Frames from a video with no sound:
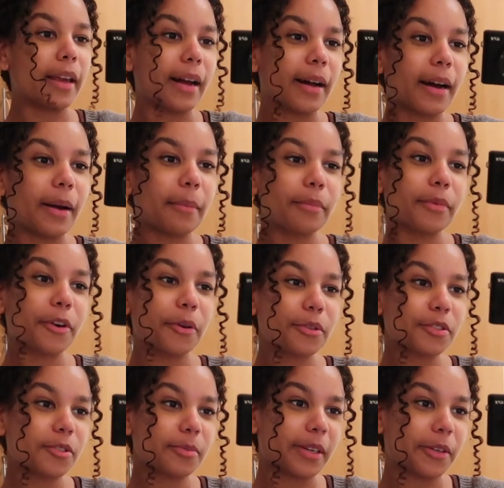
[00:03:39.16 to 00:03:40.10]
yeah, I'm
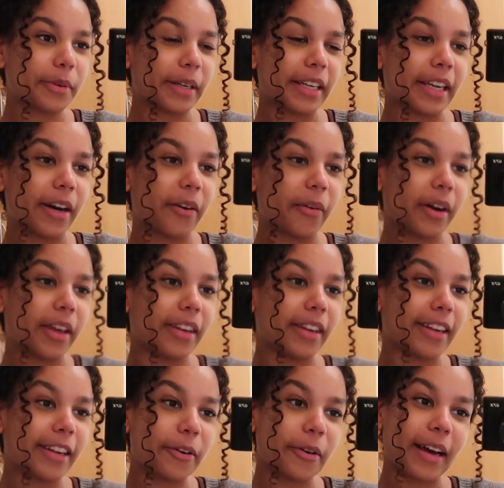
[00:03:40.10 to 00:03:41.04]
going to bed right now
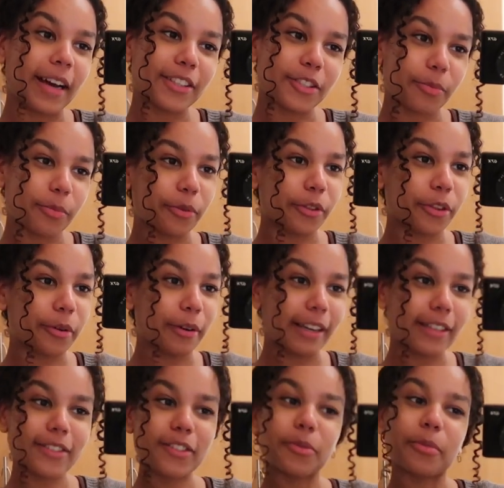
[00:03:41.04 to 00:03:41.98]
and then I'll catch up with you
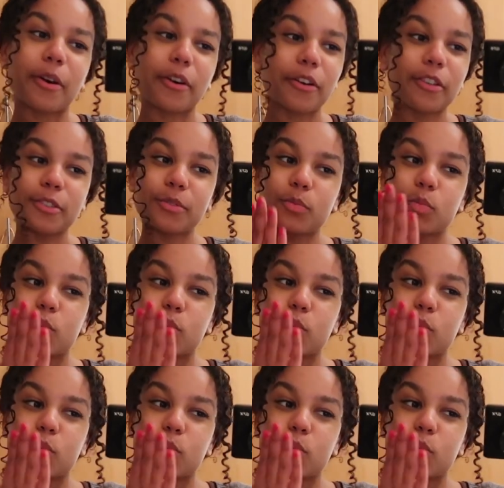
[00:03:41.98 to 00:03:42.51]
guys tomorrow.